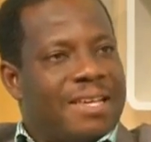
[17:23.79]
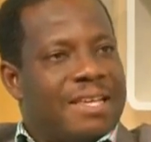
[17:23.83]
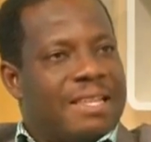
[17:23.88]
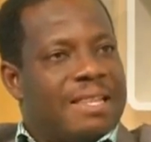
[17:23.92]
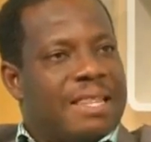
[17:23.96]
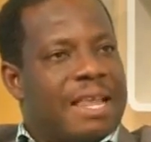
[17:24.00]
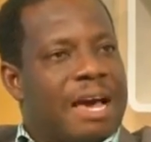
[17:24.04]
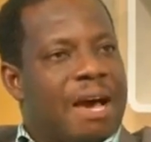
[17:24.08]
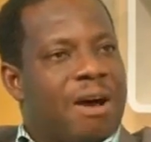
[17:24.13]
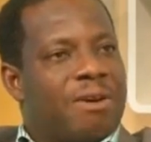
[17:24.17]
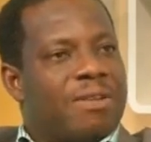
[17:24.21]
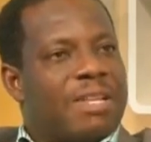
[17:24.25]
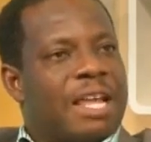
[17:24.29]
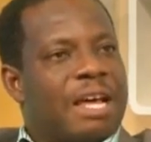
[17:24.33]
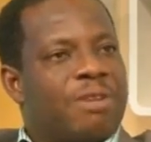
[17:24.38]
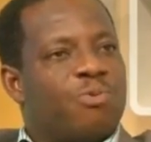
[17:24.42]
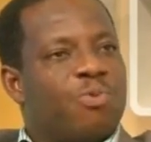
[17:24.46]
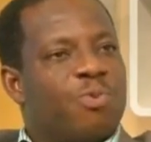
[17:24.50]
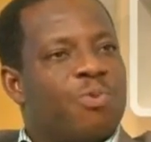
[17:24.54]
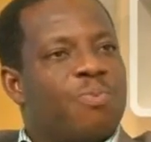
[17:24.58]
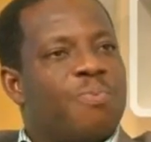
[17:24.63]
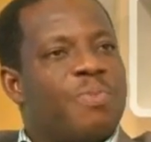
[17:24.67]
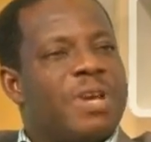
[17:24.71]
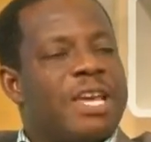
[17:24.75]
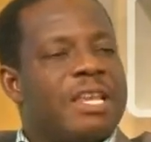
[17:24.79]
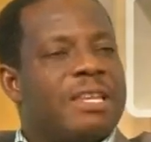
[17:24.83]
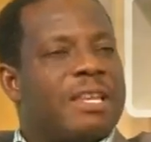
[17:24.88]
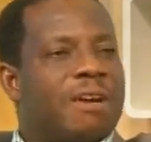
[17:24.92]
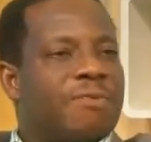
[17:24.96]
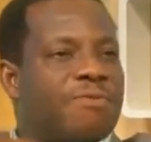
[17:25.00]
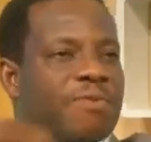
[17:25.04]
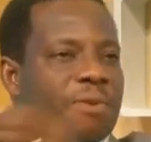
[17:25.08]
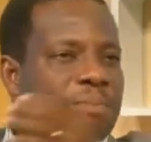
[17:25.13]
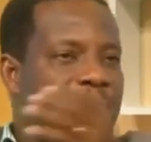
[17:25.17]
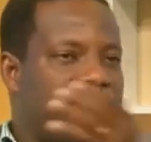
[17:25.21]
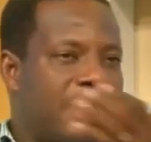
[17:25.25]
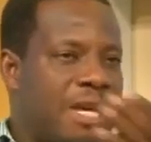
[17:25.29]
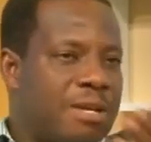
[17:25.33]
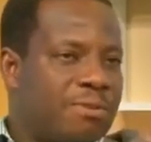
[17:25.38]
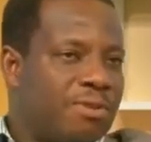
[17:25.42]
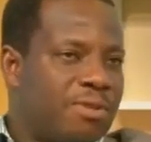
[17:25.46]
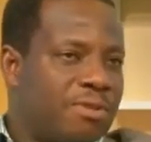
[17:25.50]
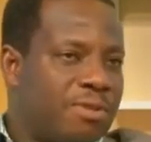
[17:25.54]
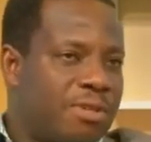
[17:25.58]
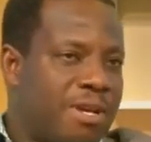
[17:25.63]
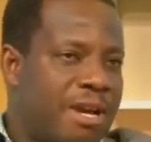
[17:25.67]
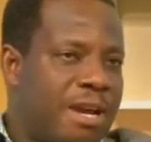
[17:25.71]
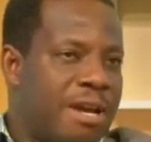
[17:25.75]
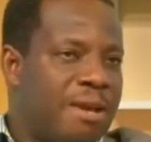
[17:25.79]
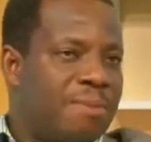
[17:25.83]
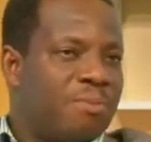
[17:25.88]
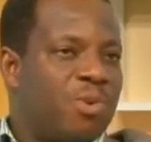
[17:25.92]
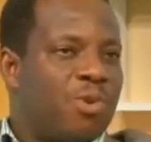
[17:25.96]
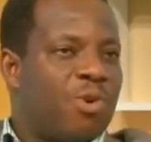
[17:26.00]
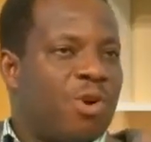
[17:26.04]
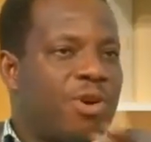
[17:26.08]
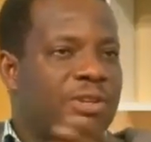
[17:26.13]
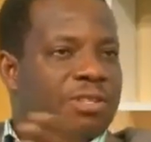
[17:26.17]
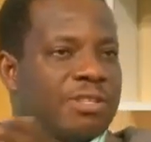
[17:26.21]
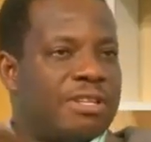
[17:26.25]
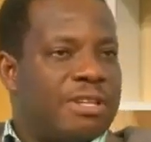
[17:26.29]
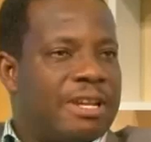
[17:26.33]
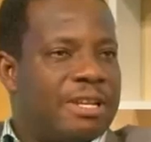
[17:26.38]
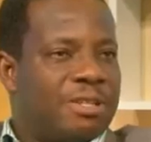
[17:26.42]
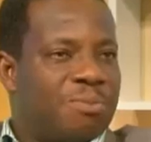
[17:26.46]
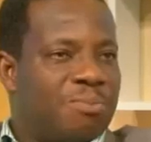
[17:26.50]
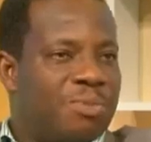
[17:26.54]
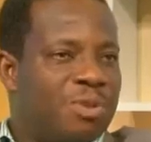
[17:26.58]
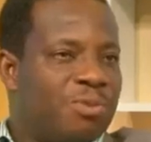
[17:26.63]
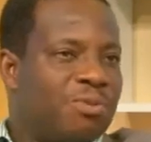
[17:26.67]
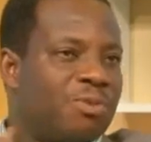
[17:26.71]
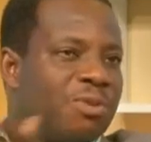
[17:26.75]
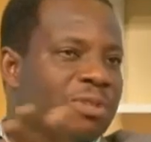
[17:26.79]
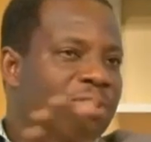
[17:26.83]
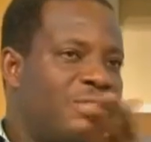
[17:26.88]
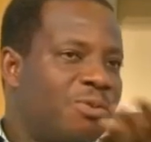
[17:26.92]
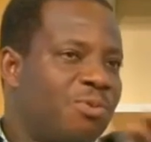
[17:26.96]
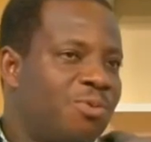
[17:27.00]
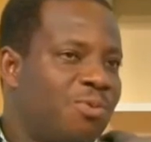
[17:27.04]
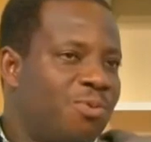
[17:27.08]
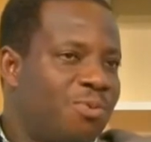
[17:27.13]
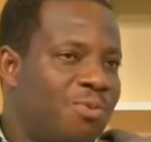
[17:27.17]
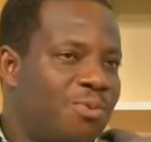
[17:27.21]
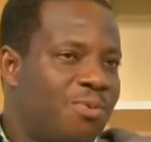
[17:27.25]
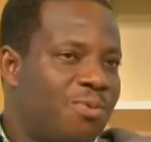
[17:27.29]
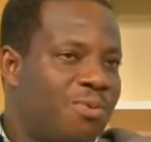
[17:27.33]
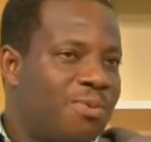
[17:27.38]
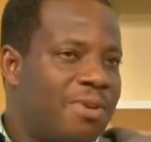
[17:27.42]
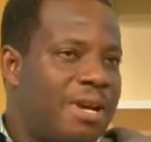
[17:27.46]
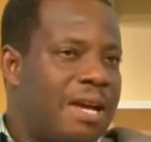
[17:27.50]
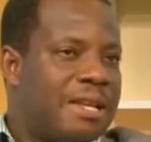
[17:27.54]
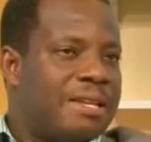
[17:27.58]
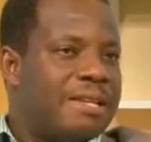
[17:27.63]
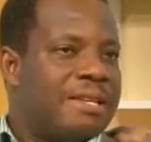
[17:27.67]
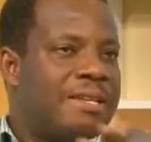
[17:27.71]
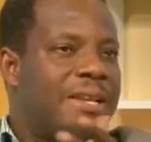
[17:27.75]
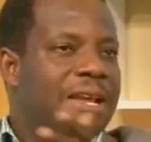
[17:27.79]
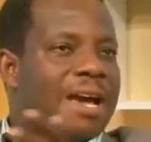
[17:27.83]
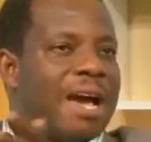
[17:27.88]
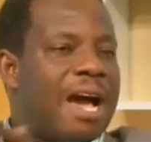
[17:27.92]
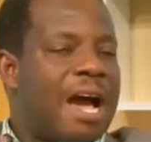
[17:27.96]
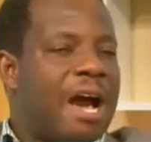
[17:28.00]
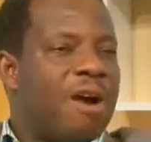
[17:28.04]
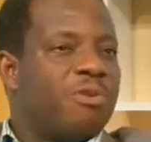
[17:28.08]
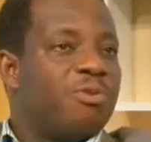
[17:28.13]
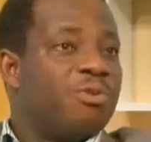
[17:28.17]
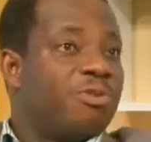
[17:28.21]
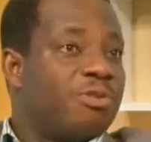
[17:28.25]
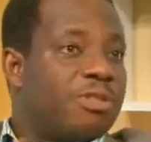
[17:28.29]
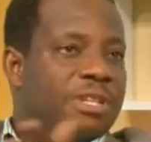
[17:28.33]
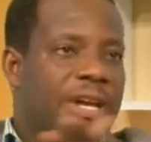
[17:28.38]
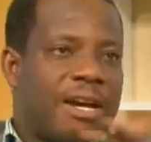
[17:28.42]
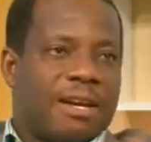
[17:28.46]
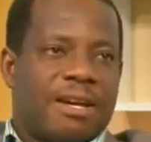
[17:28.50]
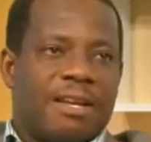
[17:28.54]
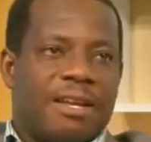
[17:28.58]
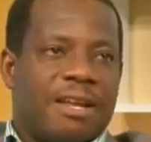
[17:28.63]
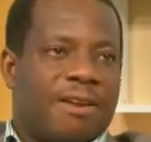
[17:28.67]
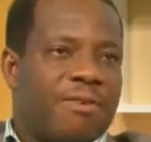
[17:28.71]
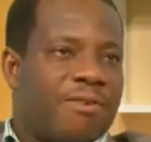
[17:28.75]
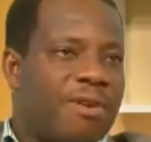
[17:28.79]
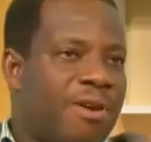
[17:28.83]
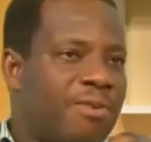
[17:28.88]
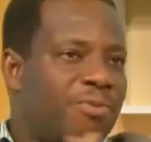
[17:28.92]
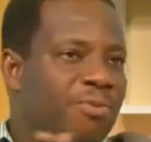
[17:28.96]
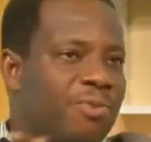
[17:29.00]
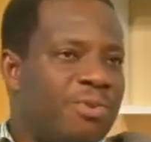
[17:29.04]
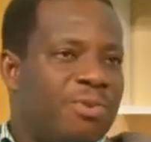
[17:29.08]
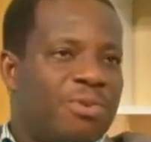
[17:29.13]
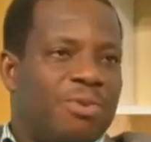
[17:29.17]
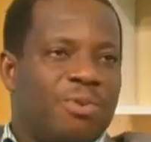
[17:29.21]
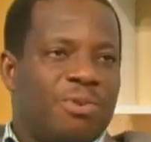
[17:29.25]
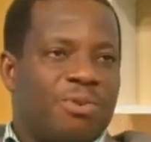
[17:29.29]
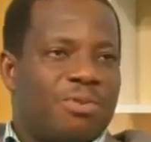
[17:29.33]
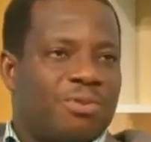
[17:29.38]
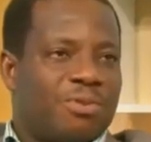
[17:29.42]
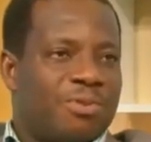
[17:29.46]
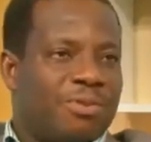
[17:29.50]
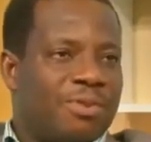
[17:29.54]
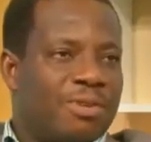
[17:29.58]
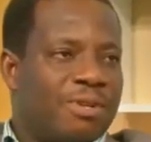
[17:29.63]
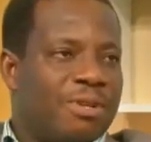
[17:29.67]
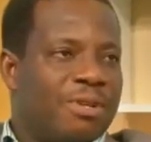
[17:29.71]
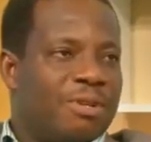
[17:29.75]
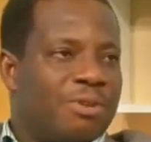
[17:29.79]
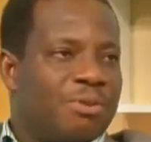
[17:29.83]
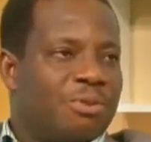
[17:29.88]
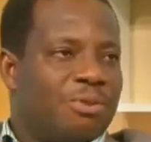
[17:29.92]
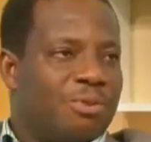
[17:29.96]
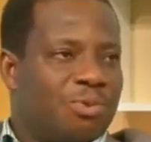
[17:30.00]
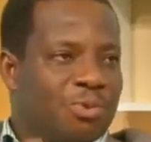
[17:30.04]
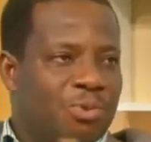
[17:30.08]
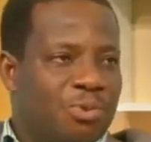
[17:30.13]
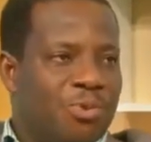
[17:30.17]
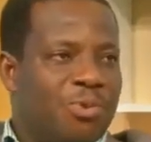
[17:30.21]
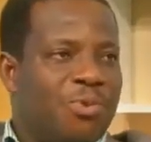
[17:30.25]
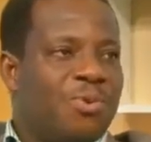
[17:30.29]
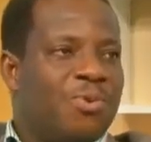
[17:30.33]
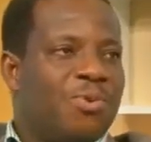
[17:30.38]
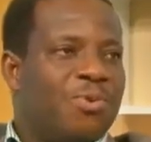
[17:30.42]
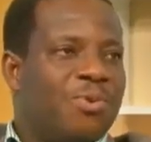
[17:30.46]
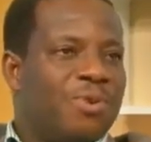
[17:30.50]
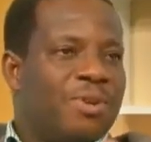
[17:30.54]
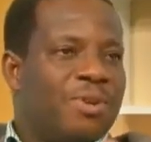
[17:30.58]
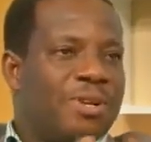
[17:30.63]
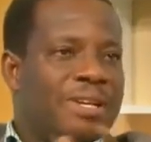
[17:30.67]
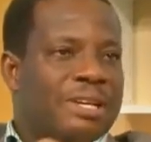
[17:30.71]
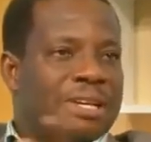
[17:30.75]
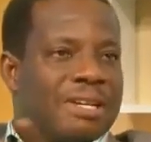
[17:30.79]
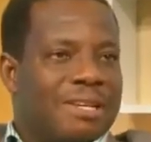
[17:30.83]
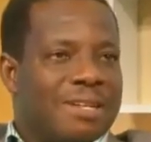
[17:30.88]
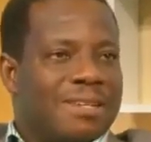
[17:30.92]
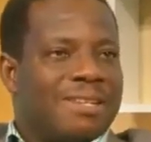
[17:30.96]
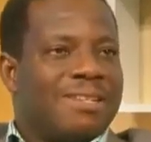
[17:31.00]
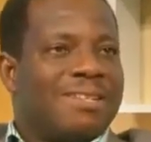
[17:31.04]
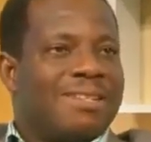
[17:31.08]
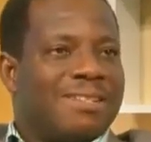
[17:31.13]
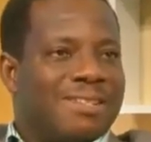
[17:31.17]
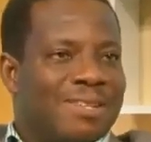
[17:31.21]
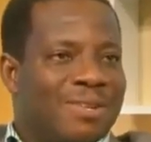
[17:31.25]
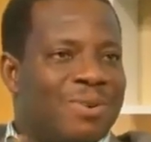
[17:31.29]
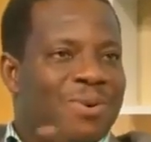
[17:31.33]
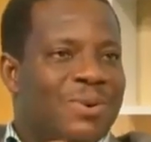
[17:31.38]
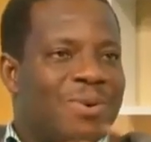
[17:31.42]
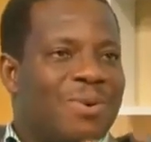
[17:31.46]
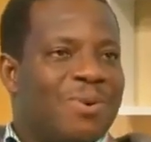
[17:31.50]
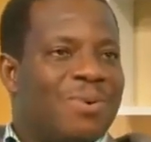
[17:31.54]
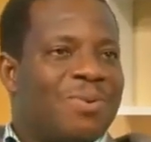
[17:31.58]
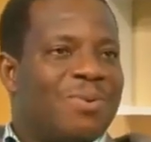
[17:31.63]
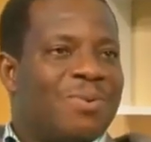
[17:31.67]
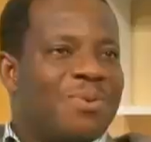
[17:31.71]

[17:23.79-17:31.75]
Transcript: Now, that will mean that from time to time, you oscillate between the two. And how you juggle around with those two, you know,